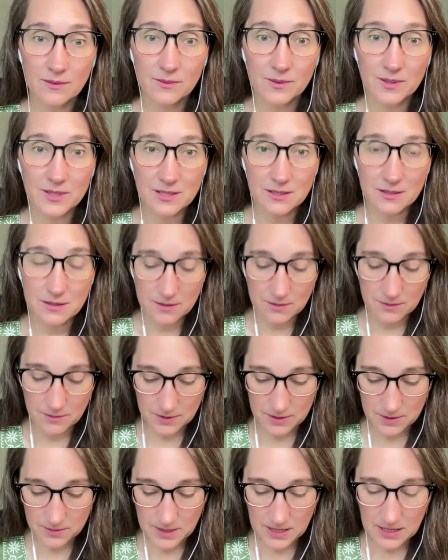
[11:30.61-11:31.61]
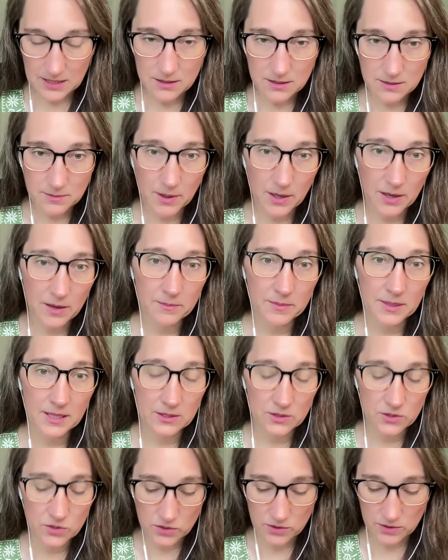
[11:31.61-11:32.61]
was was being smart,
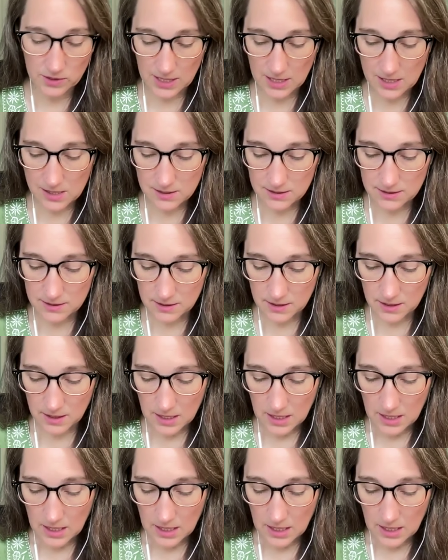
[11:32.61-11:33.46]
being studious.